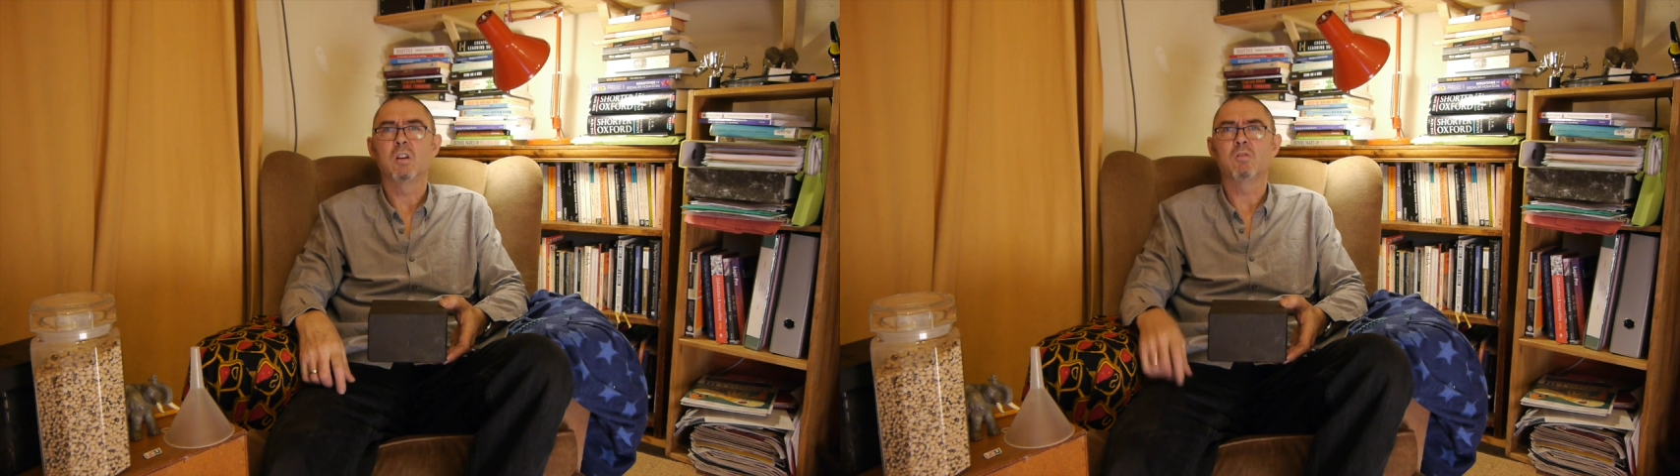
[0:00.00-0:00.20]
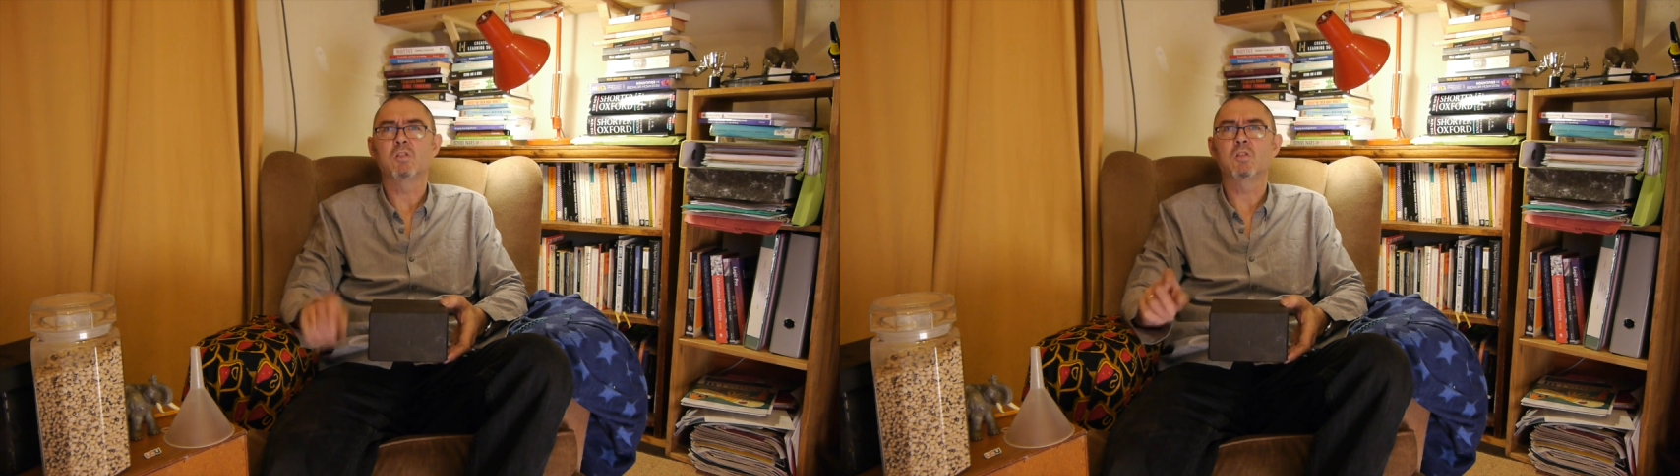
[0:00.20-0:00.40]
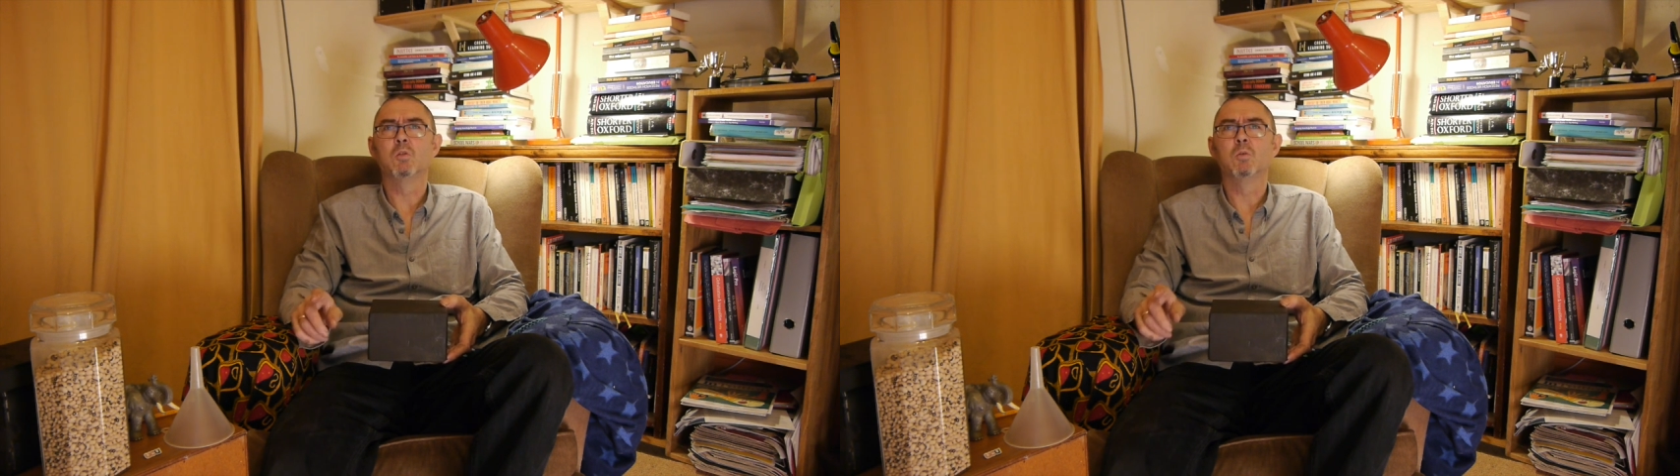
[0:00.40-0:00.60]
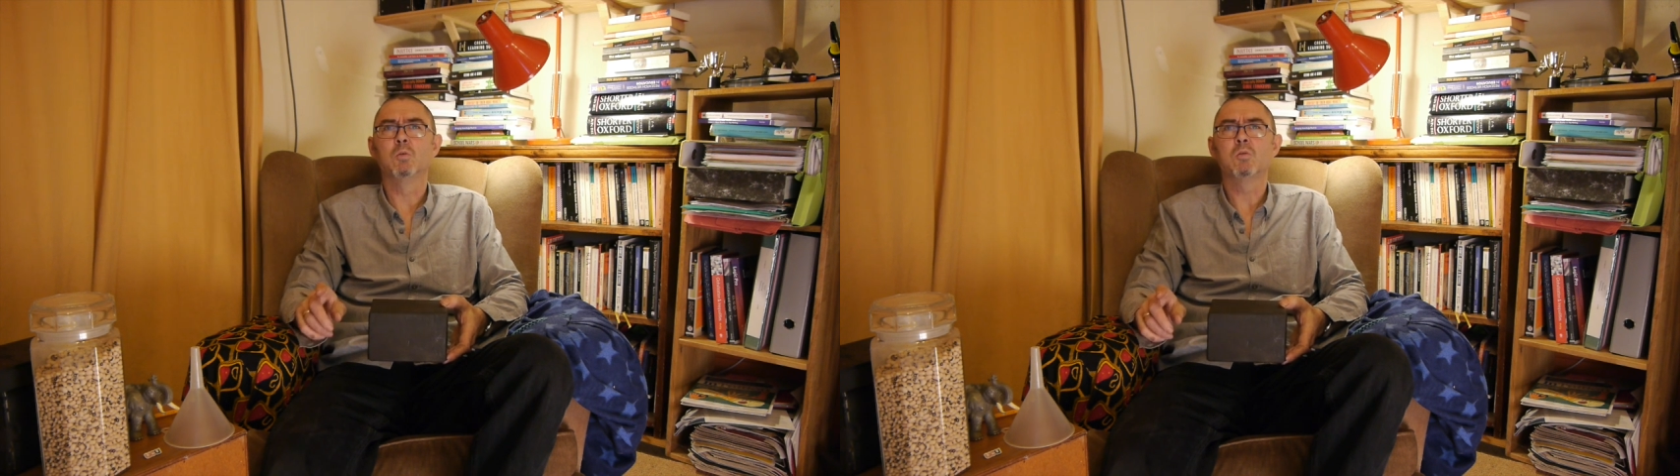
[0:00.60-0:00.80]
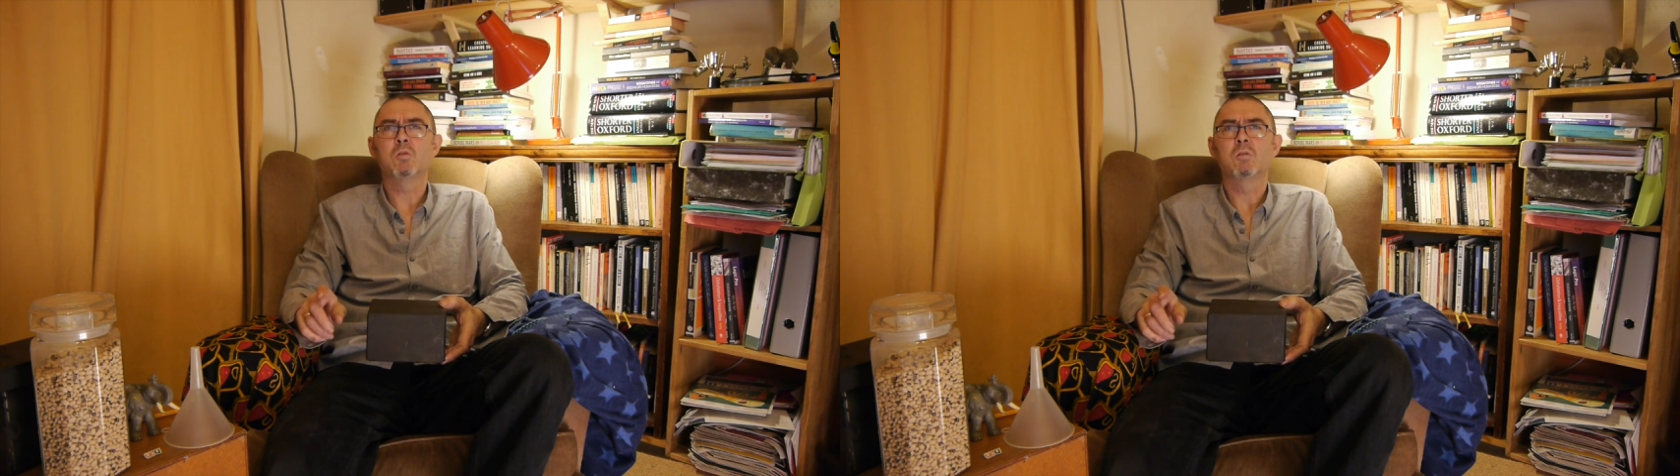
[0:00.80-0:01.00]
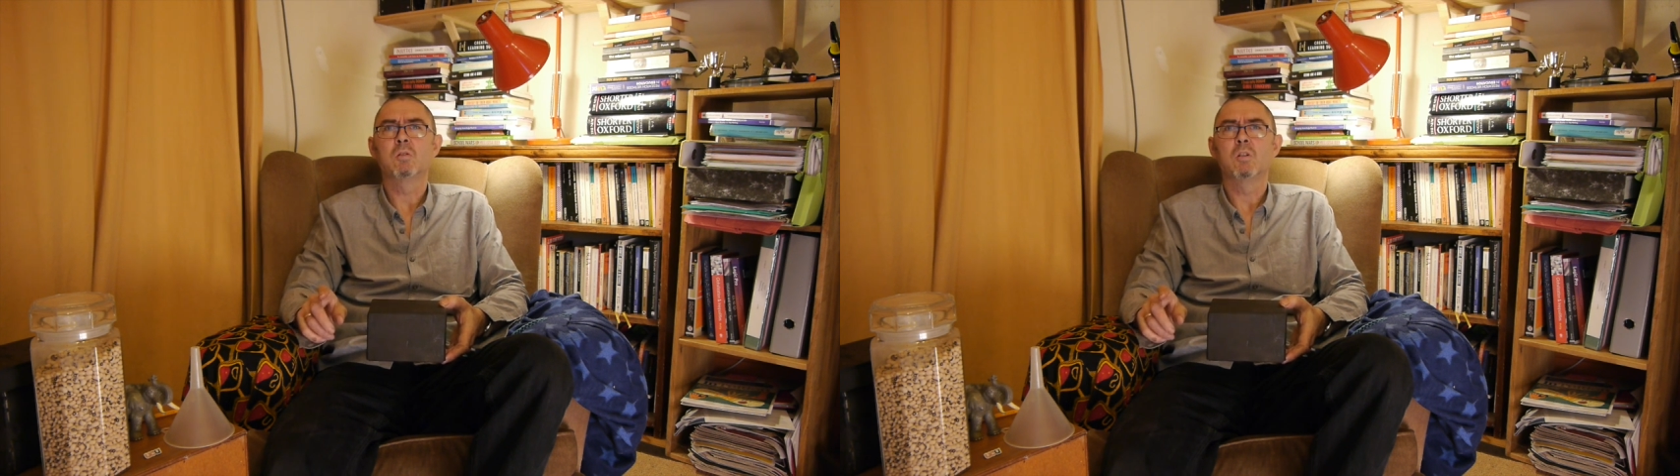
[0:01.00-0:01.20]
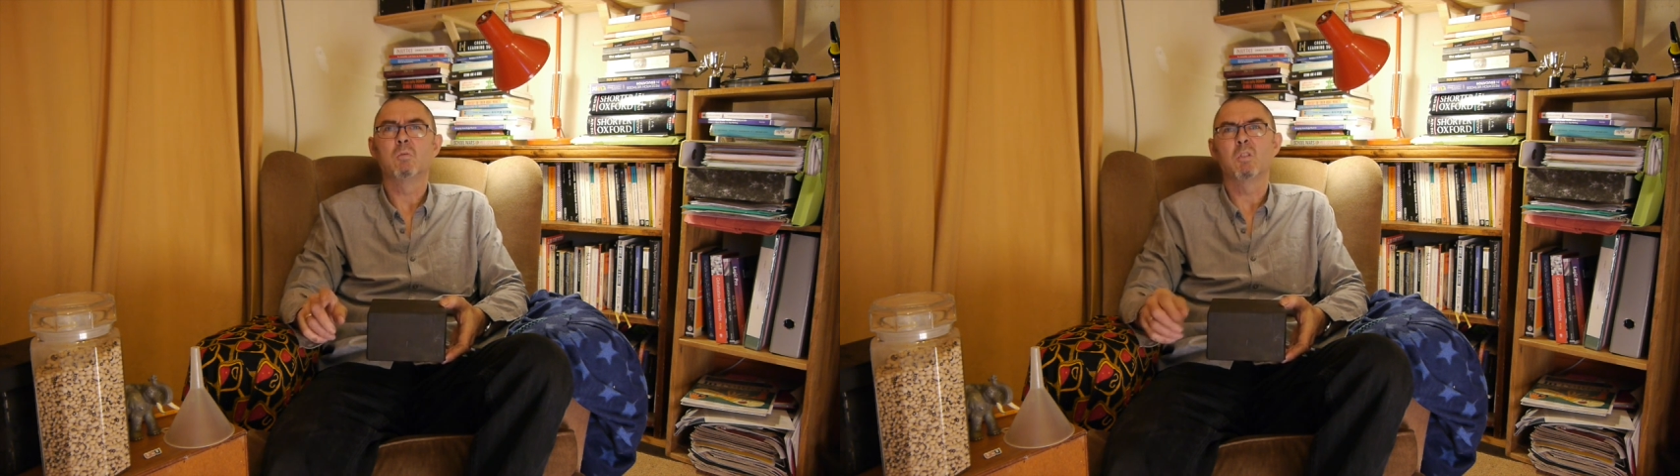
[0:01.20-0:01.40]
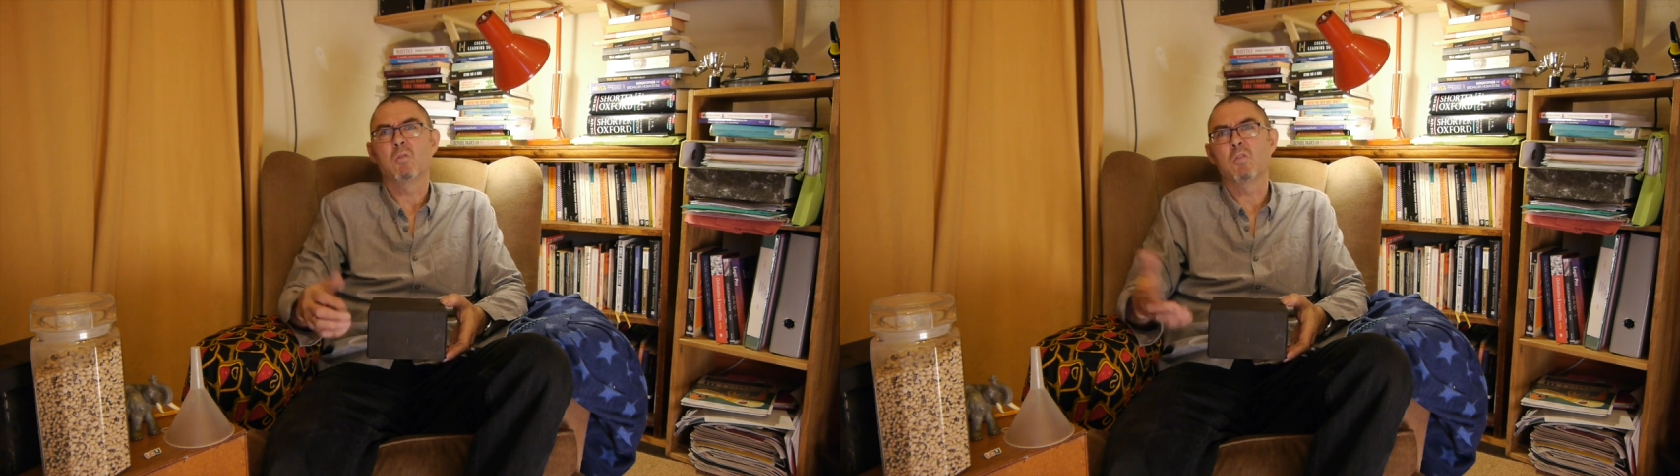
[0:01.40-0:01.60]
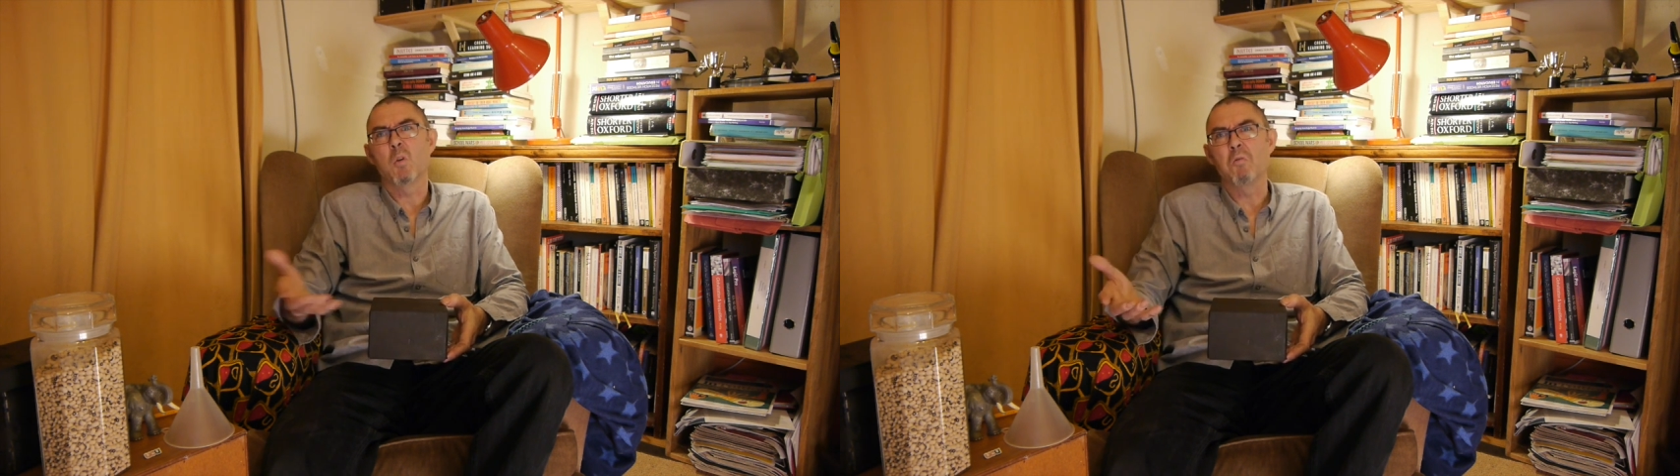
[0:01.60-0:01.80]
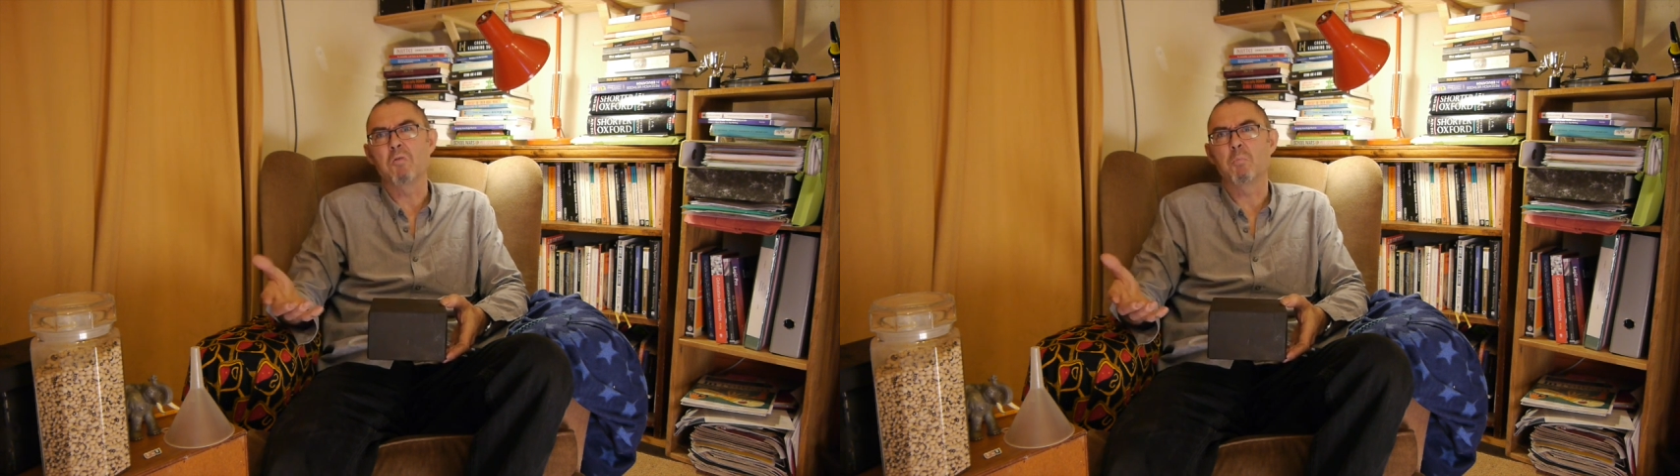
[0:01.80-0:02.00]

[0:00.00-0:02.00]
For schools with a few hundred